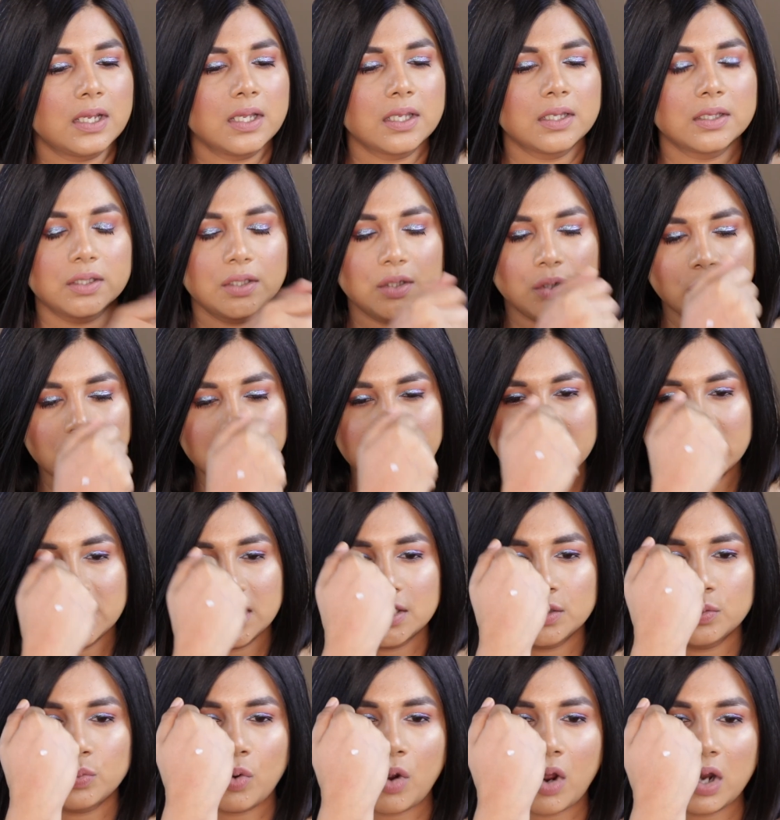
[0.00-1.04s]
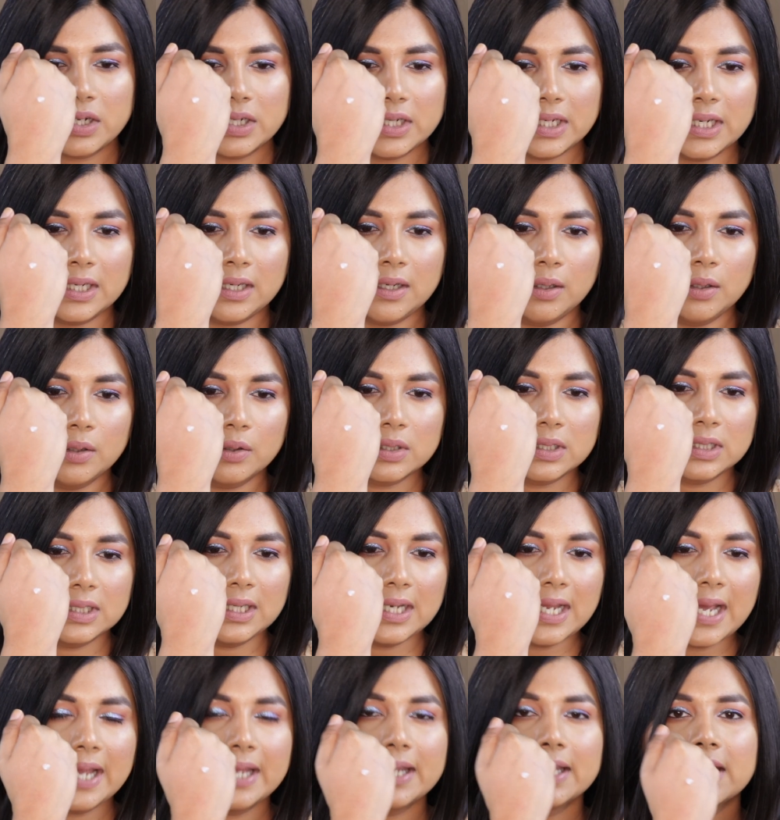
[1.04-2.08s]
So this is what it looks
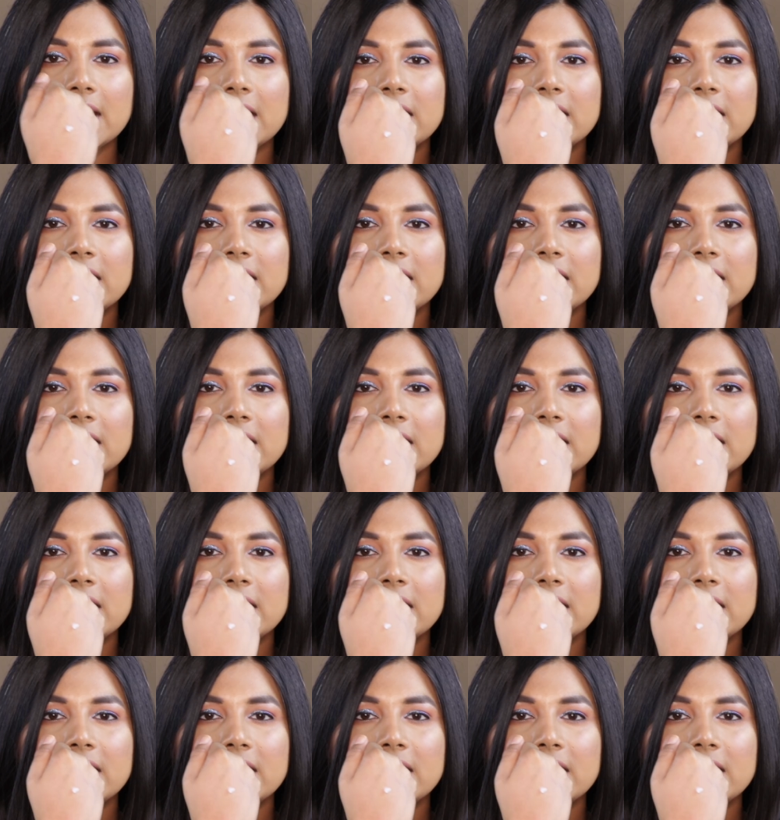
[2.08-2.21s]
like.